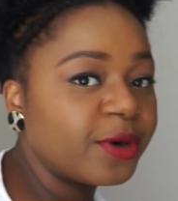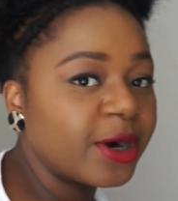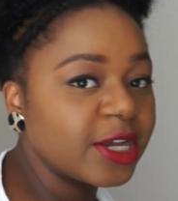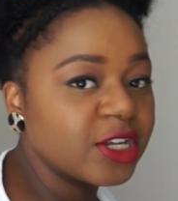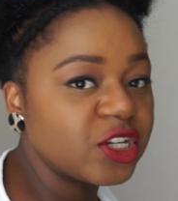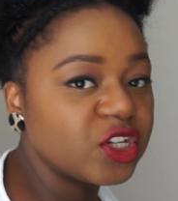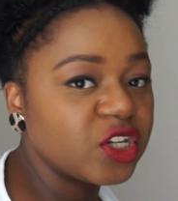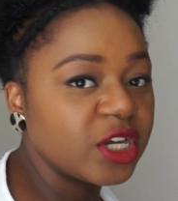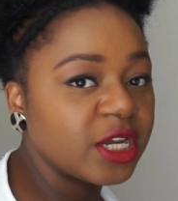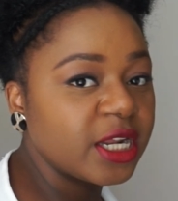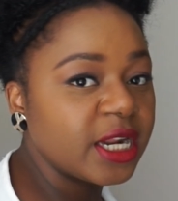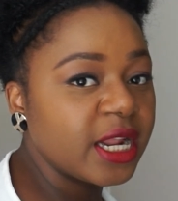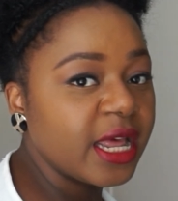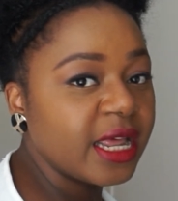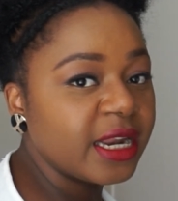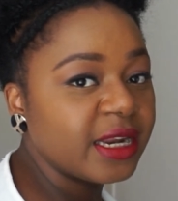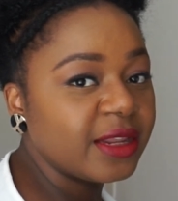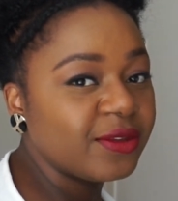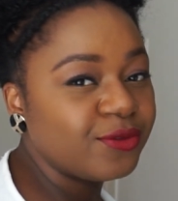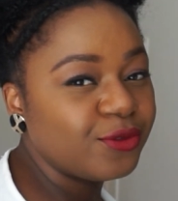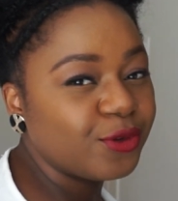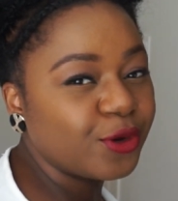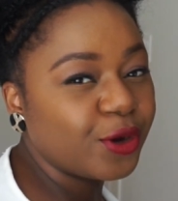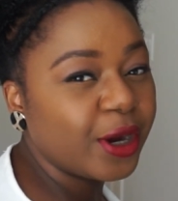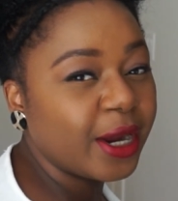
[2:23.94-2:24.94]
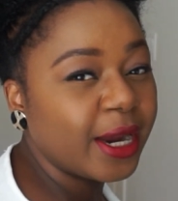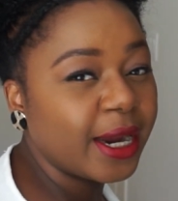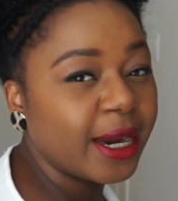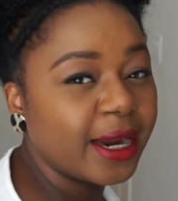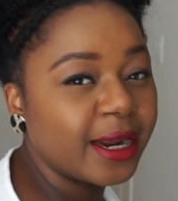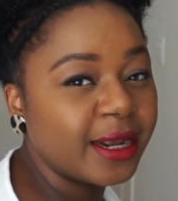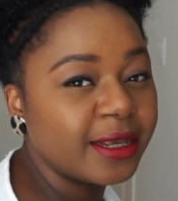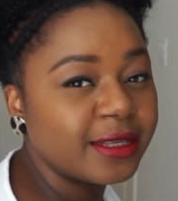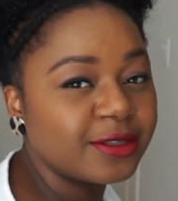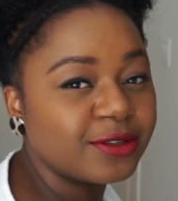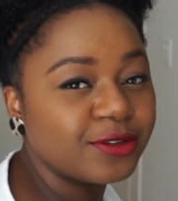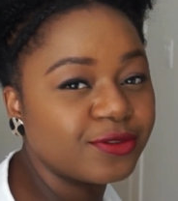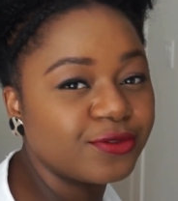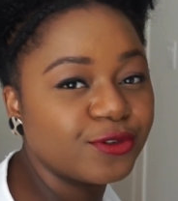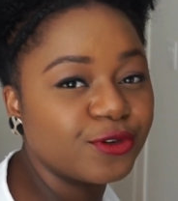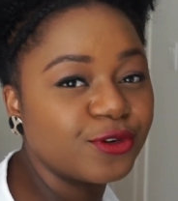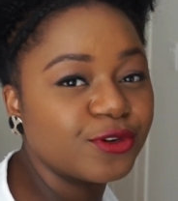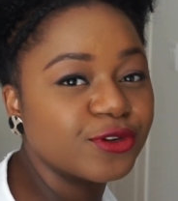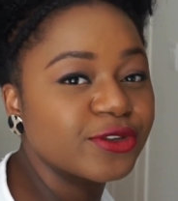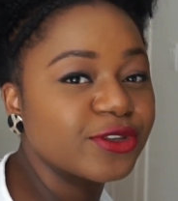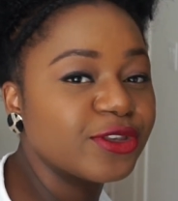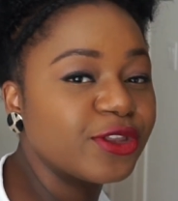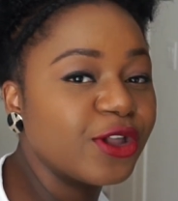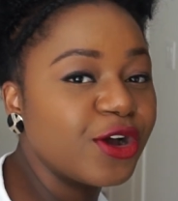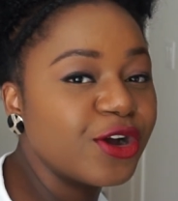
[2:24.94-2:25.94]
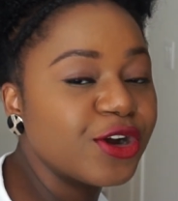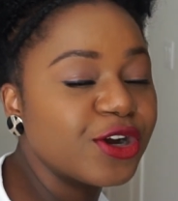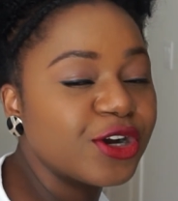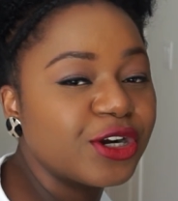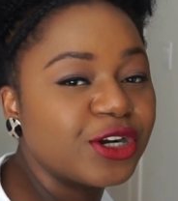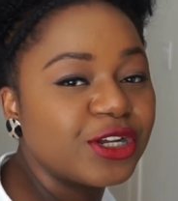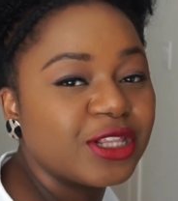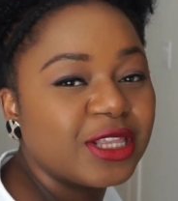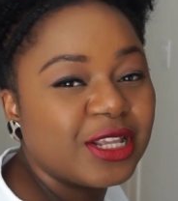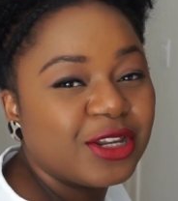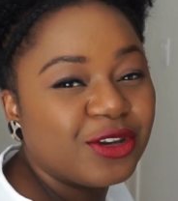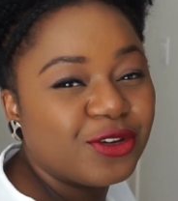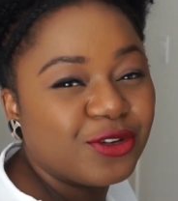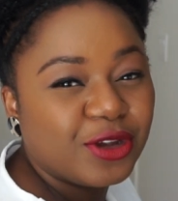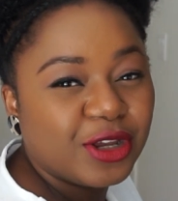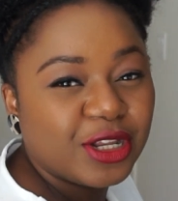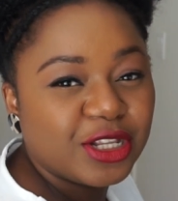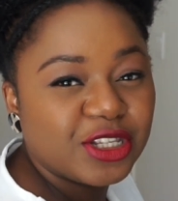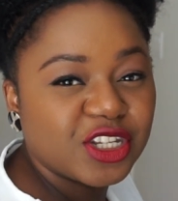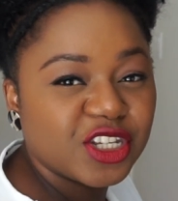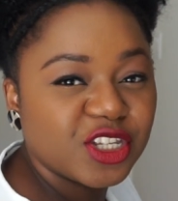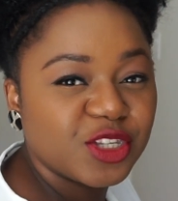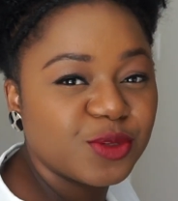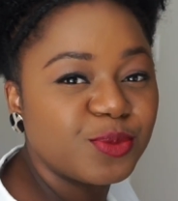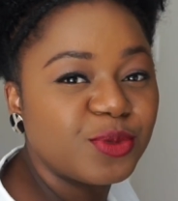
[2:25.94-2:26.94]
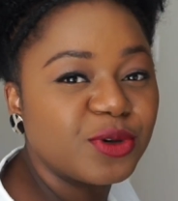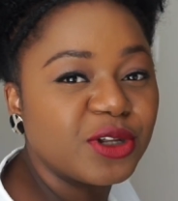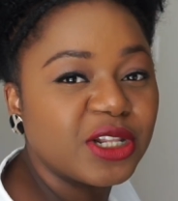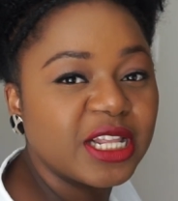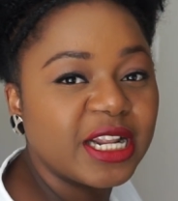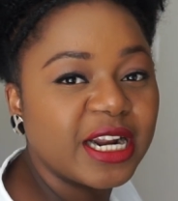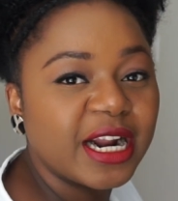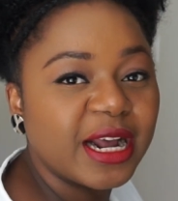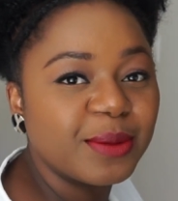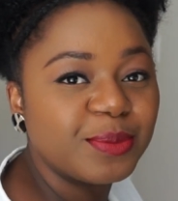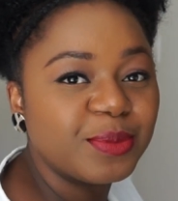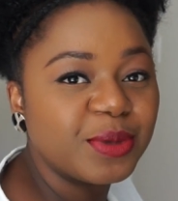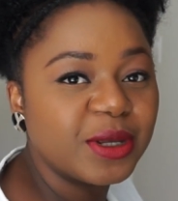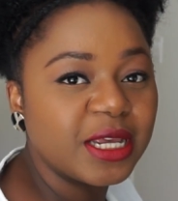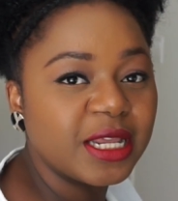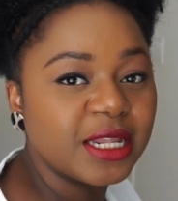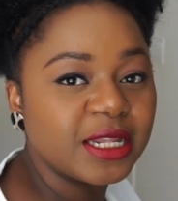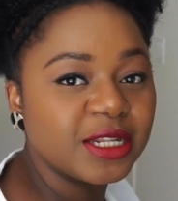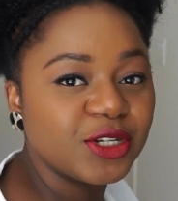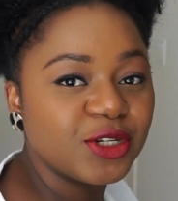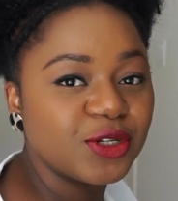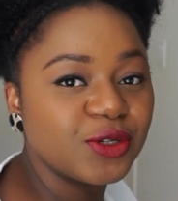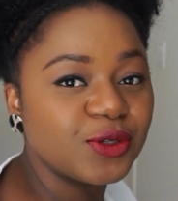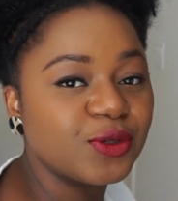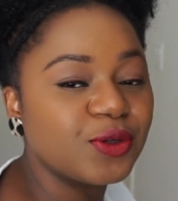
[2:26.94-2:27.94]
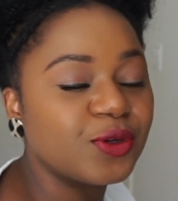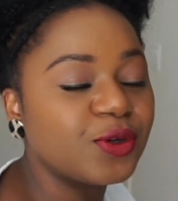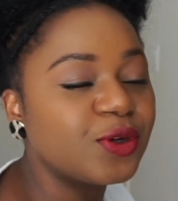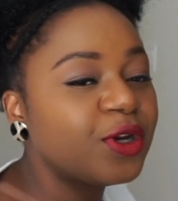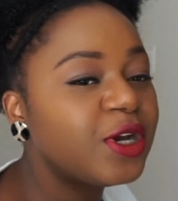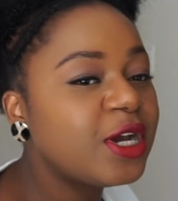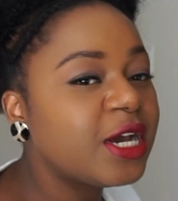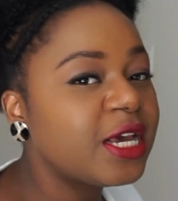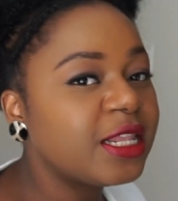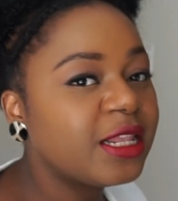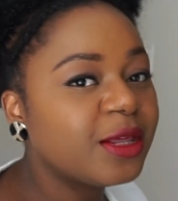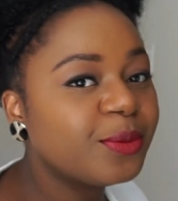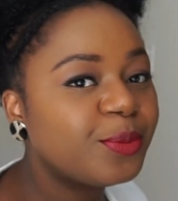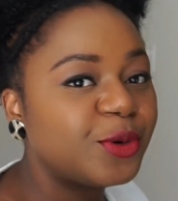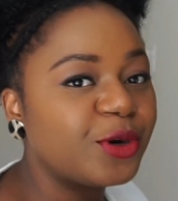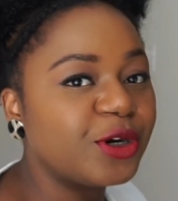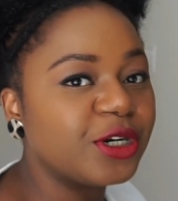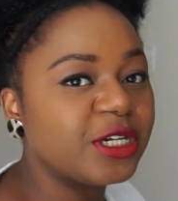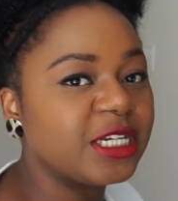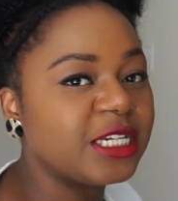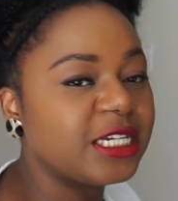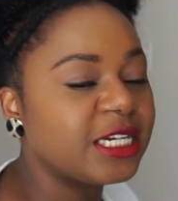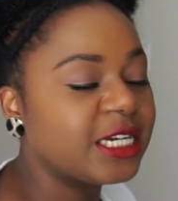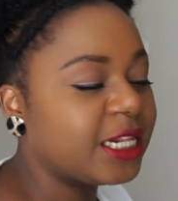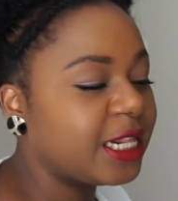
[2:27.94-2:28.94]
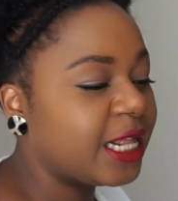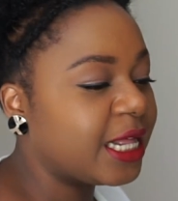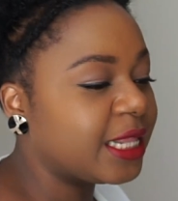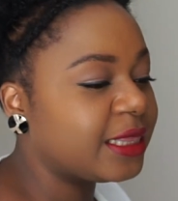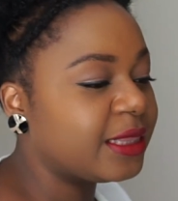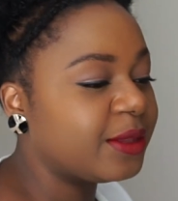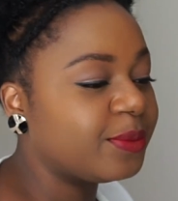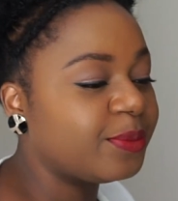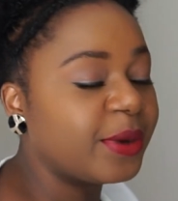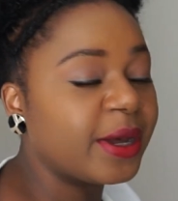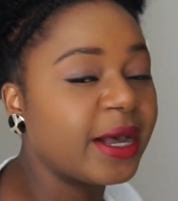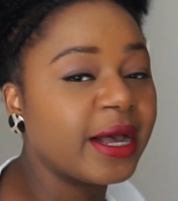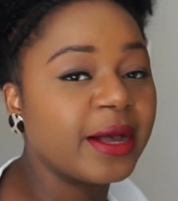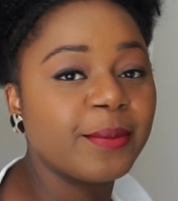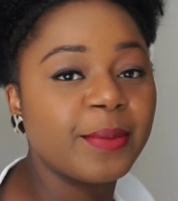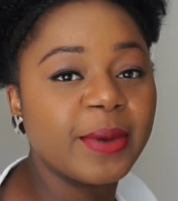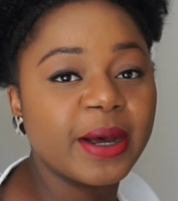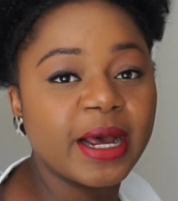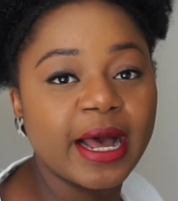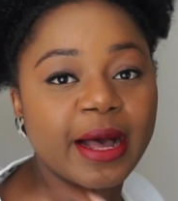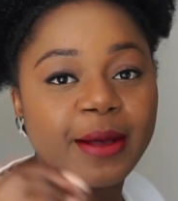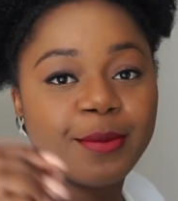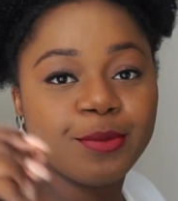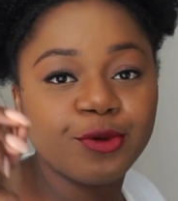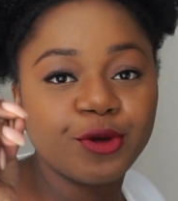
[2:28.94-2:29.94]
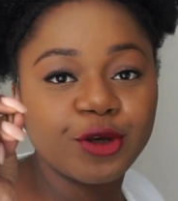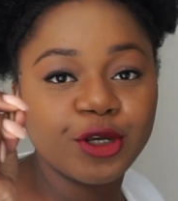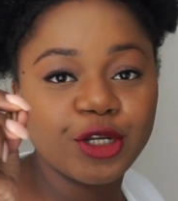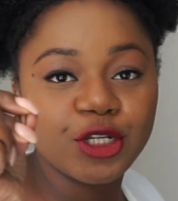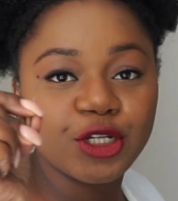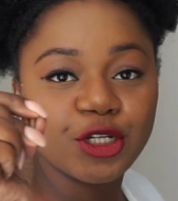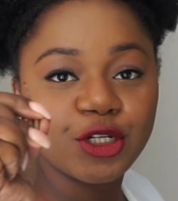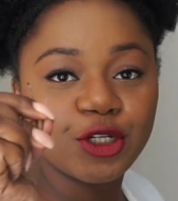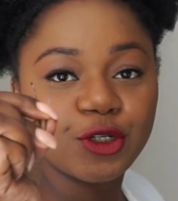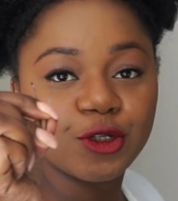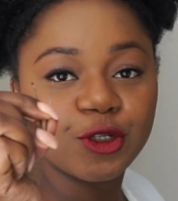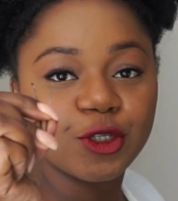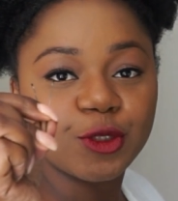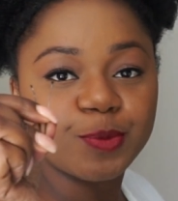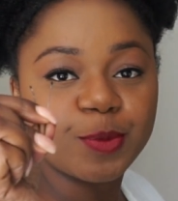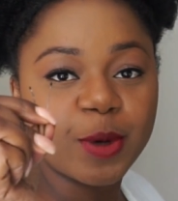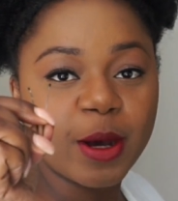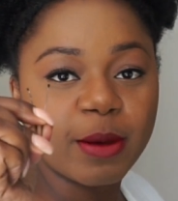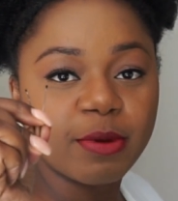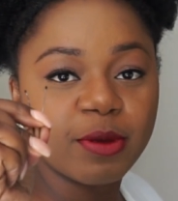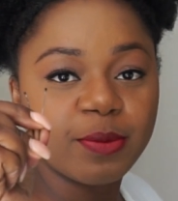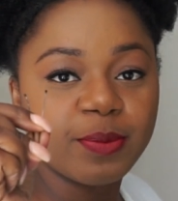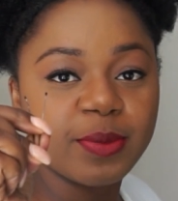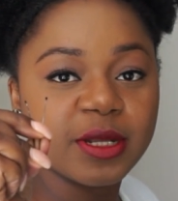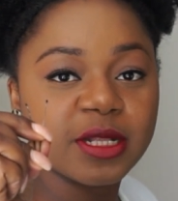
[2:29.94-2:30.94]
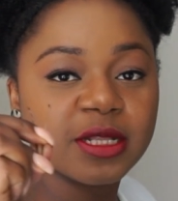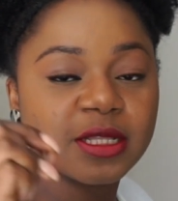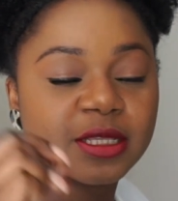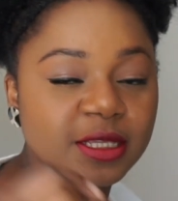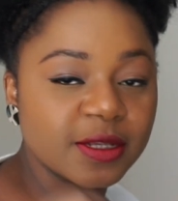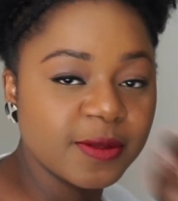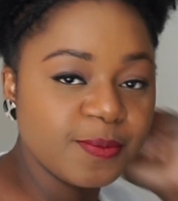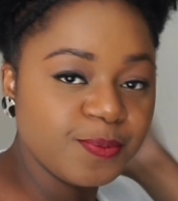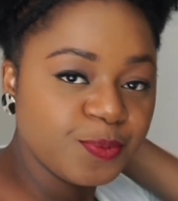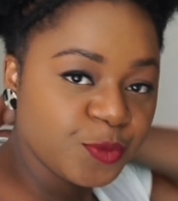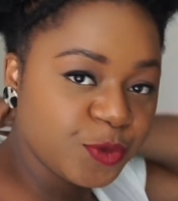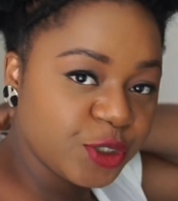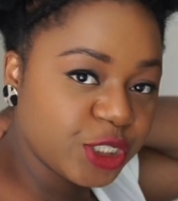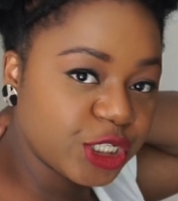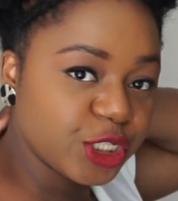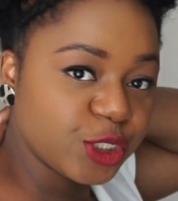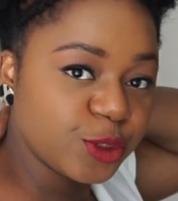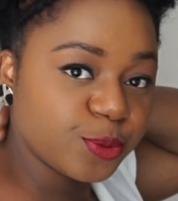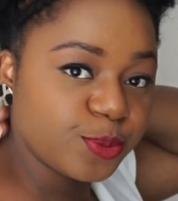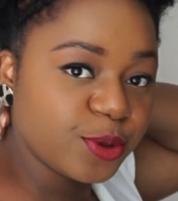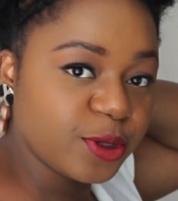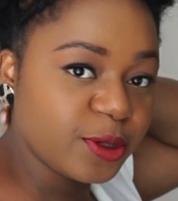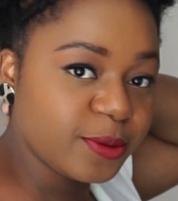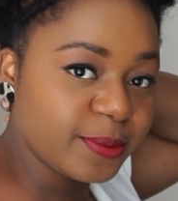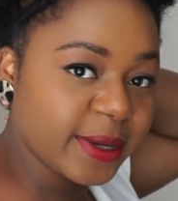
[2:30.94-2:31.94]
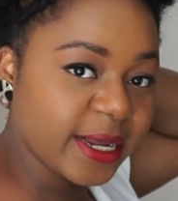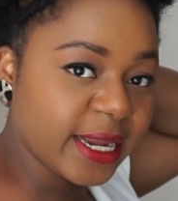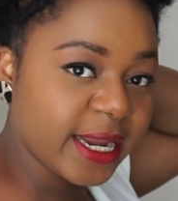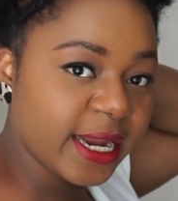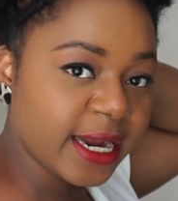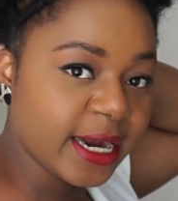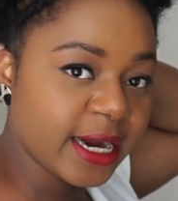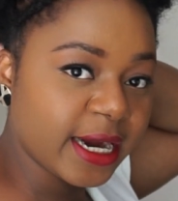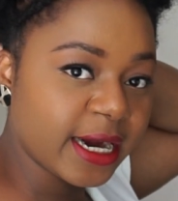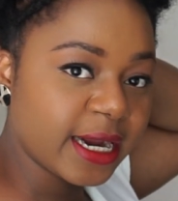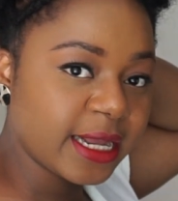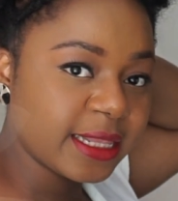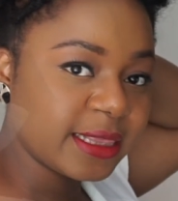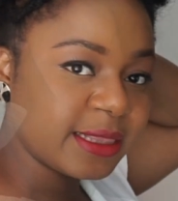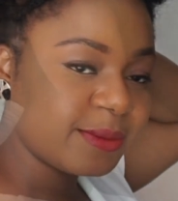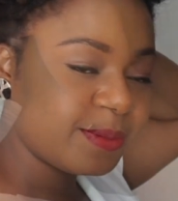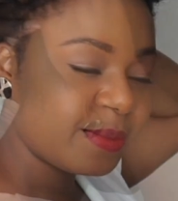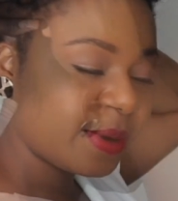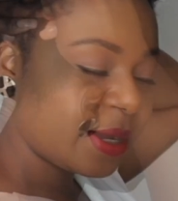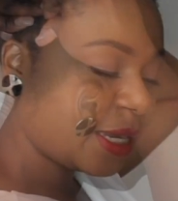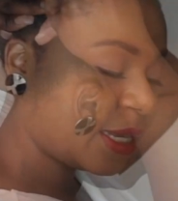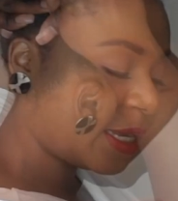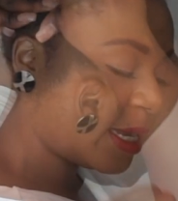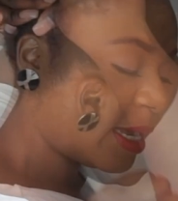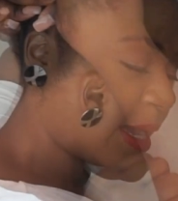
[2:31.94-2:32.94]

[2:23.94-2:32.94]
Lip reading: brush it, and if your hair is of course longer, then you can just pull it up into the ponytail at the back. But I'm going to use bobby pins just to pull my hair at the back